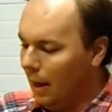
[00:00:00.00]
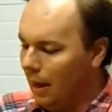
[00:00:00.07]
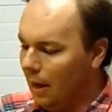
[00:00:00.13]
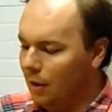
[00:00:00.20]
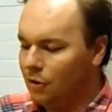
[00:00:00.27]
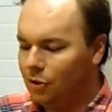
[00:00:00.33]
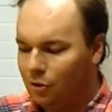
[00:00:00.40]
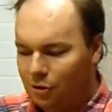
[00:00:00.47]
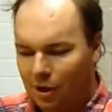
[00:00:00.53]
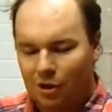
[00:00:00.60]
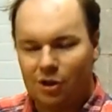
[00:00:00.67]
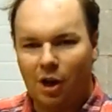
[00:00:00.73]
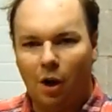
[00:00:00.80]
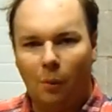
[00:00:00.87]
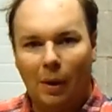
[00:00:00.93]
Uh, as soon as I
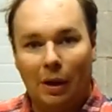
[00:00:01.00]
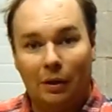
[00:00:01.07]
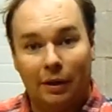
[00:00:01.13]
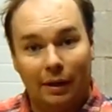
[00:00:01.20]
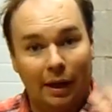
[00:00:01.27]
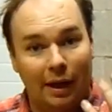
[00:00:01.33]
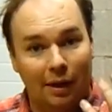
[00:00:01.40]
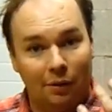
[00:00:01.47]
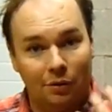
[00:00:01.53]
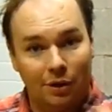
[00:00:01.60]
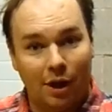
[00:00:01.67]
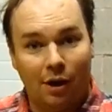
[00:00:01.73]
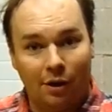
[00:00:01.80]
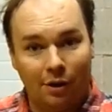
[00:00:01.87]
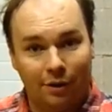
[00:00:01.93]
start welding, it'll
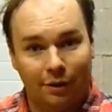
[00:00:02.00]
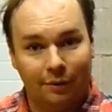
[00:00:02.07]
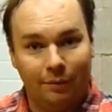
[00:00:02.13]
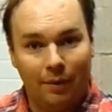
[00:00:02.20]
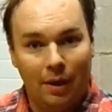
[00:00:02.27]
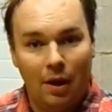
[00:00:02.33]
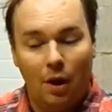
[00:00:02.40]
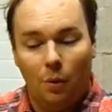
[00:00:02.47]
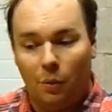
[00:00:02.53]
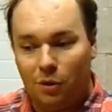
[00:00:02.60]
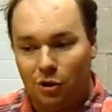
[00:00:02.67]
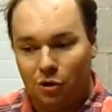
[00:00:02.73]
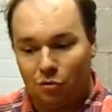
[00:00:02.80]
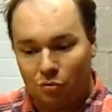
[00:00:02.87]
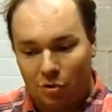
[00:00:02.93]
darken,
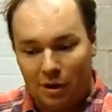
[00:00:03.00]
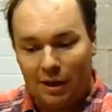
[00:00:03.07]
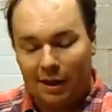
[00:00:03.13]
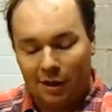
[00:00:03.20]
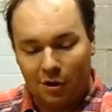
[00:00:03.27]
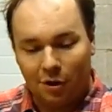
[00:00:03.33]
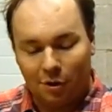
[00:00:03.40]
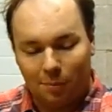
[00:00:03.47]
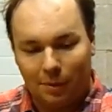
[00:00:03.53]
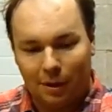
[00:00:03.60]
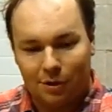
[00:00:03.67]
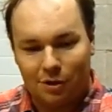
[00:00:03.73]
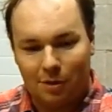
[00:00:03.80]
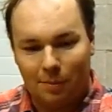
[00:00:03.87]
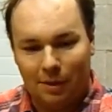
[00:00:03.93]
which is really good
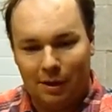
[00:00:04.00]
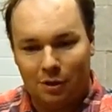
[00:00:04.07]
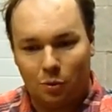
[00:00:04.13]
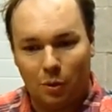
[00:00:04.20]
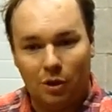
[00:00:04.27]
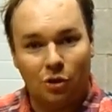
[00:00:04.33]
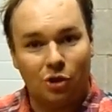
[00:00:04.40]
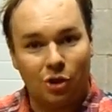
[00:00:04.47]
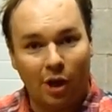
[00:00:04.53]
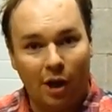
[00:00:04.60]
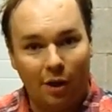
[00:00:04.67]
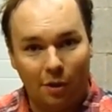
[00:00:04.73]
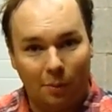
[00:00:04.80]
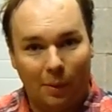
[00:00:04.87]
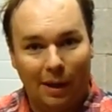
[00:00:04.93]
because it means when you
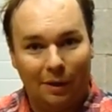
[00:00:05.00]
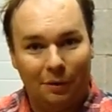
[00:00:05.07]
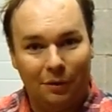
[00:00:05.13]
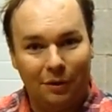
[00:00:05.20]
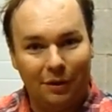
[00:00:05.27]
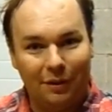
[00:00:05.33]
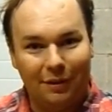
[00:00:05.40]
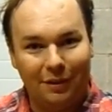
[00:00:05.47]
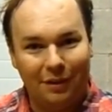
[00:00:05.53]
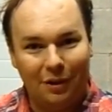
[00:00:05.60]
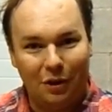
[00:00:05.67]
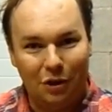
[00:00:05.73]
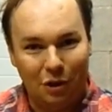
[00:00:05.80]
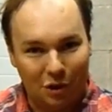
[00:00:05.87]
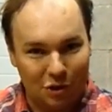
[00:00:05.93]
start the weld,
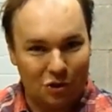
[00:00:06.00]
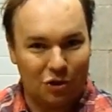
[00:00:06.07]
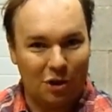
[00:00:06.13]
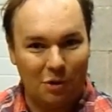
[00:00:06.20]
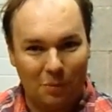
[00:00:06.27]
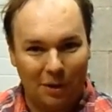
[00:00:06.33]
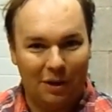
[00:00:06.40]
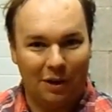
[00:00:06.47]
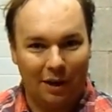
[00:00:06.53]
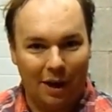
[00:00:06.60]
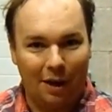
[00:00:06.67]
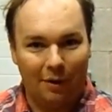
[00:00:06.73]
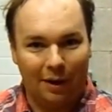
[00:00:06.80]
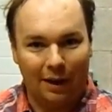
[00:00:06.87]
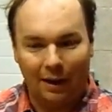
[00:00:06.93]
you can see where you're
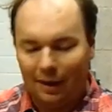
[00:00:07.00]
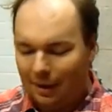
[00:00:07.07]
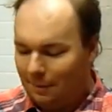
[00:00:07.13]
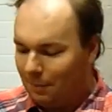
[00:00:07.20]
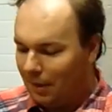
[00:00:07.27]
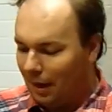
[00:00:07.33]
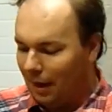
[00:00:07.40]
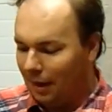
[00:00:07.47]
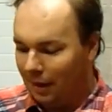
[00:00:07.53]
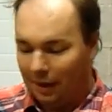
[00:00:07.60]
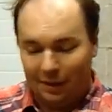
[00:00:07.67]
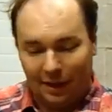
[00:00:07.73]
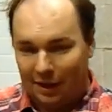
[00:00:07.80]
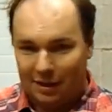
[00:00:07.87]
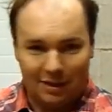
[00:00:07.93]
going. Uh,
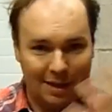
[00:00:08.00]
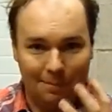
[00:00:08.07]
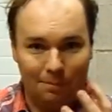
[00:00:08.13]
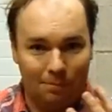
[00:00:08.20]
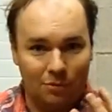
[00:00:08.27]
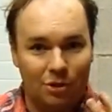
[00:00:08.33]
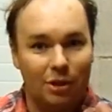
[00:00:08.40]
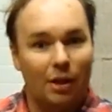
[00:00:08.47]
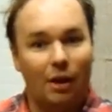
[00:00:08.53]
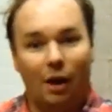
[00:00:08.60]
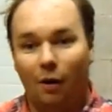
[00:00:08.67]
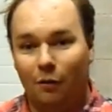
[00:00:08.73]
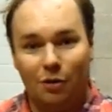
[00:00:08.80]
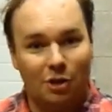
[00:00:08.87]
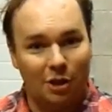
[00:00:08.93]
then it dims.
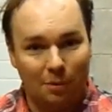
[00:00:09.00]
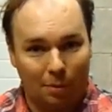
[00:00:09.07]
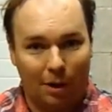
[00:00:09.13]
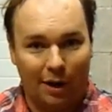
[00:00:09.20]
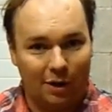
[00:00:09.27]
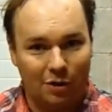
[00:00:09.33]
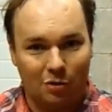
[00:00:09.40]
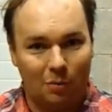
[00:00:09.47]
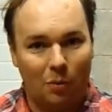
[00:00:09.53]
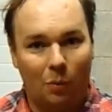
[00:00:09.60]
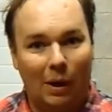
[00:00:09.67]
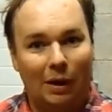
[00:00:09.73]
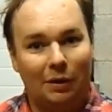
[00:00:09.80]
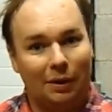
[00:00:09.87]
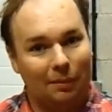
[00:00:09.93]
Obviously, the brightness from the
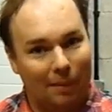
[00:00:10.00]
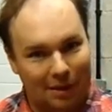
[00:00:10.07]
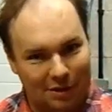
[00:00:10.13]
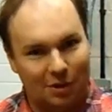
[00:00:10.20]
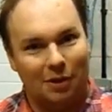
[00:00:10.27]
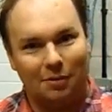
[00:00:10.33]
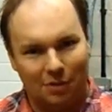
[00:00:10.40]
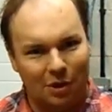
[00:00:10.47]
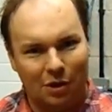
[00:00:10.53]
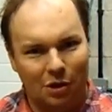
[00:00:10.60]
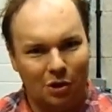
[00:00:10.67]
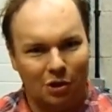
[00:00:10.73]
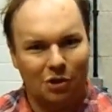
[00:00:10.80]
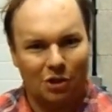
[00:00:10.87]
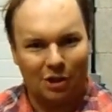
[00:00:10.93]
welding makes it, you, you
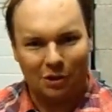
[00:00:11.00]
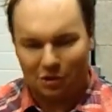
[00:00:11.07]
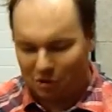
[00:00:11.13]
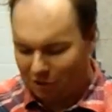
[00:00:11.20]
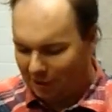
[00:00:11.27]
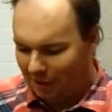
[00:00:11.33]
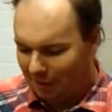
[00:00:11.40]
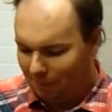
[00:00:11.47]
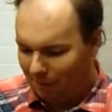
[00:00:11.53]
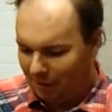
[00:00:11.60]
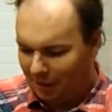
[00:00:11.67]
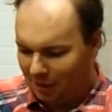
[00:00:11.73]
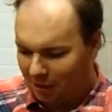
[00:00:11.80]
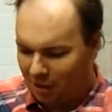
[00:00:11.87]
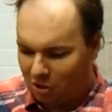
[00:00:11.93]
can still see, but
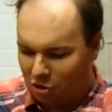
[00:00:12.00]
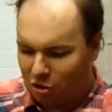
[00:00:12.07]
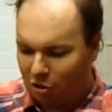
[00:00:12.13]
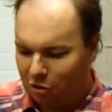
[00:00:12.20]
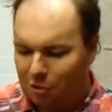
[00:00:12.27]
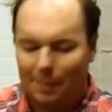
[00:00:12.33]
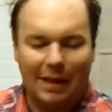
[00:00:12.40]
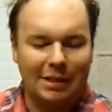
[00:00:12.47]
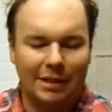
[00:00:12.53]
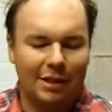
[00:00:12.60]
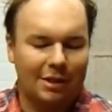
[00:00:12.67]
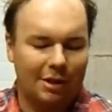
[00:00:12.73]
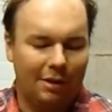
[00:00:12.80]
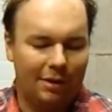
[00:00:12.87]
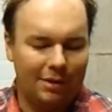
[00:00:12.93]
it, it's just automatic,
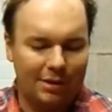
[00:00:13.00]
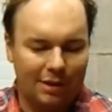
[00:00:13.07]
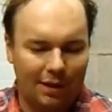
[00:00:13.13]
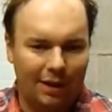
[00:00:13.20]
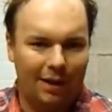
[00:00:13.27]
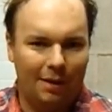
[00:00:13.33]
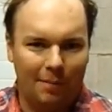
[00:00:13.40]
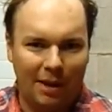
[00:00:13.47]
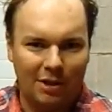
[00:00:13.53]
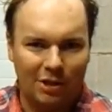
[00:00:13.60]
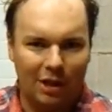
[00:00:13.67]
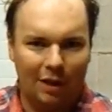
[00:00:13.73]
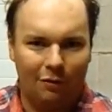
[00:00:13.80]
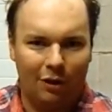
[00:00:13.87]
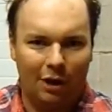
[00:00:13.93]
so it, uh, it makes
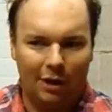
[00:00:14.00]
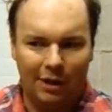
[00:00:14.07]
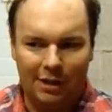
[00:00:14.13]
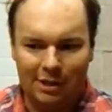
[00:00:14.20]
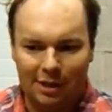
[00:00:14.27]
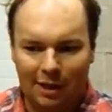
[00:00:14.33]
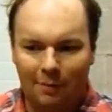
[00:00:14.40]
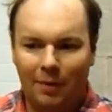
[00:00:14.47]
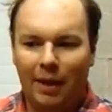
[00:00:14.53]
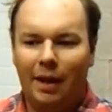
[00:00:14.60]
your life a lot easier.